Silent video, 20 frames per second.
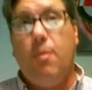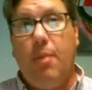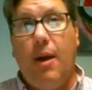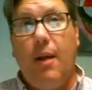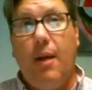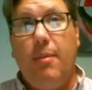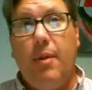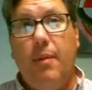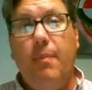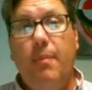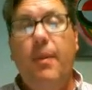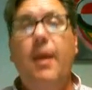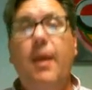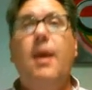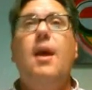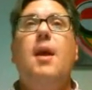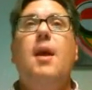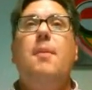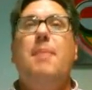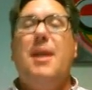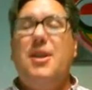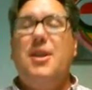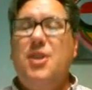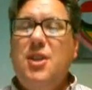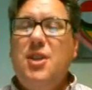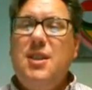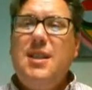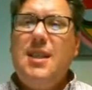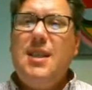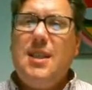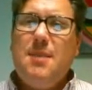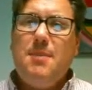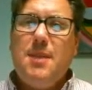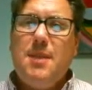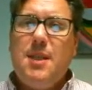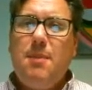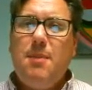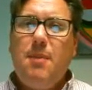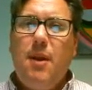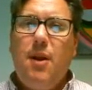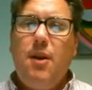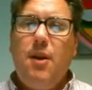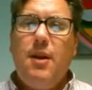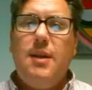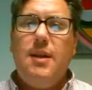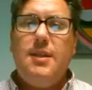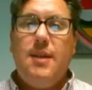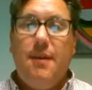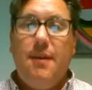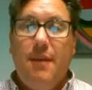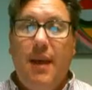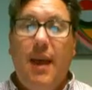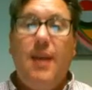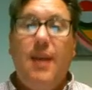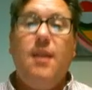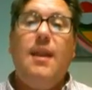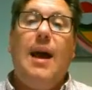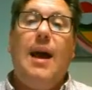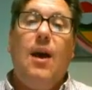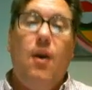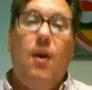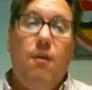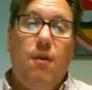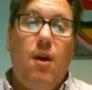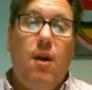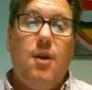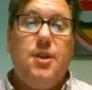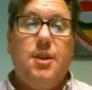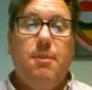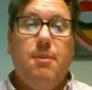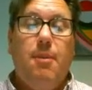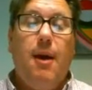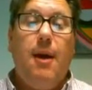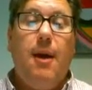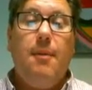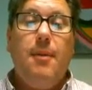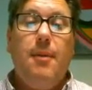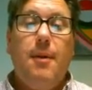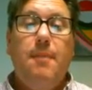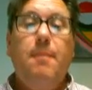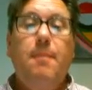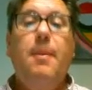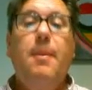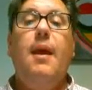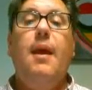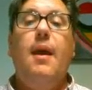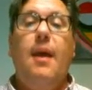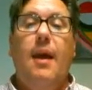your problem. But I should see some similarities of, again, that overarching problem